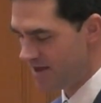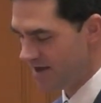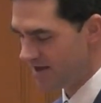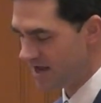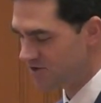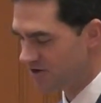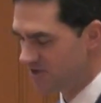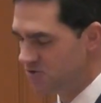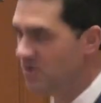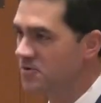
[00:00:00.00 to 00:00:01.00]
Now turning
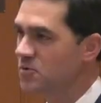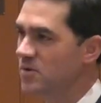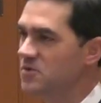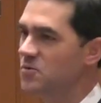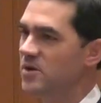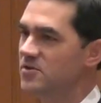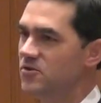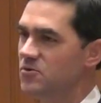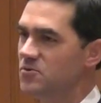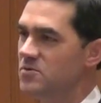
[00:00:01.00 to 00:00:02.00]
to our
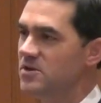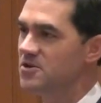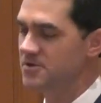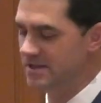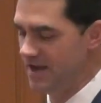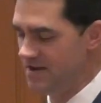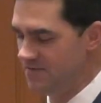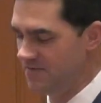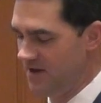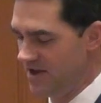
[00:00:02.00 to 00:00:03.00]
2022
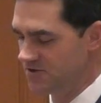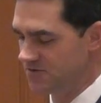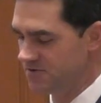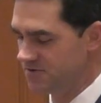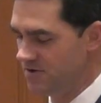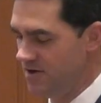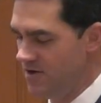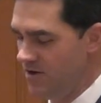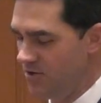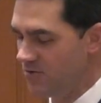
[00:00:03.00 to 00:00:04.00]
year-to-date financials,
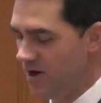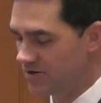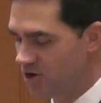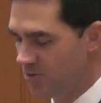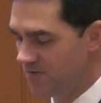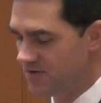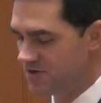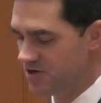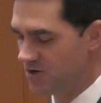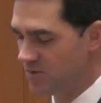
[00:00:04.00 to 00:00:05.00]
through October of this
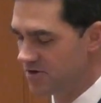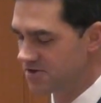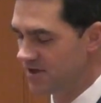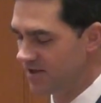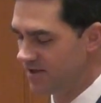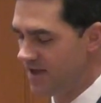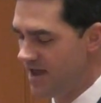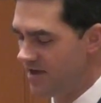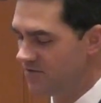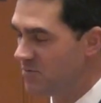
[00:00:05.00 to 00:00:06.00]
year, we are slightly
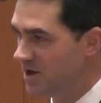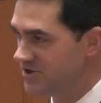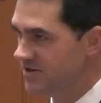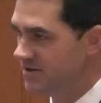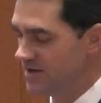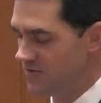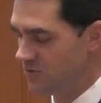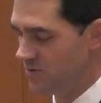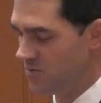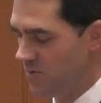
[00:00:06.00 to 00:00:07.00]
ahead of budget and
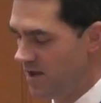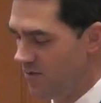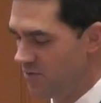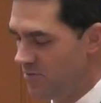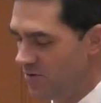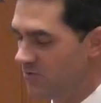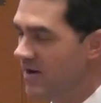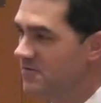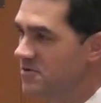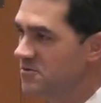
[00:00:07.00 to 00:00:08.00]
doing well with both
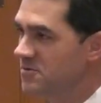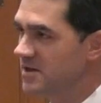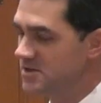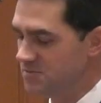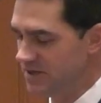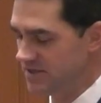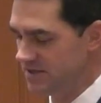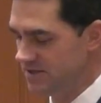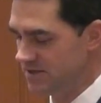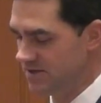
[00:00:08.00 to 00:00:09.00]
revenue and
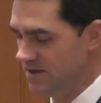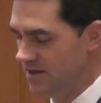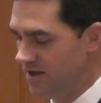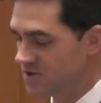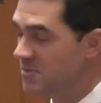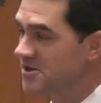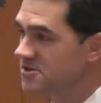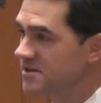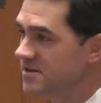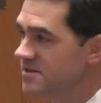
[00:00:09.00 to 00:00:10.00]
expenses,
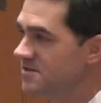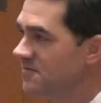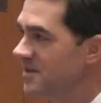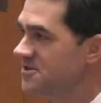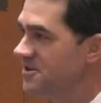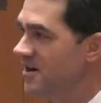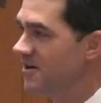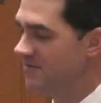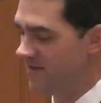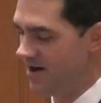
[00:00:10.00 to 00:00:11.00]
especially in this inflationary
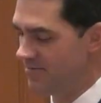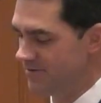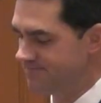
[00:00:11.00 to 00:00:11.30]
environment.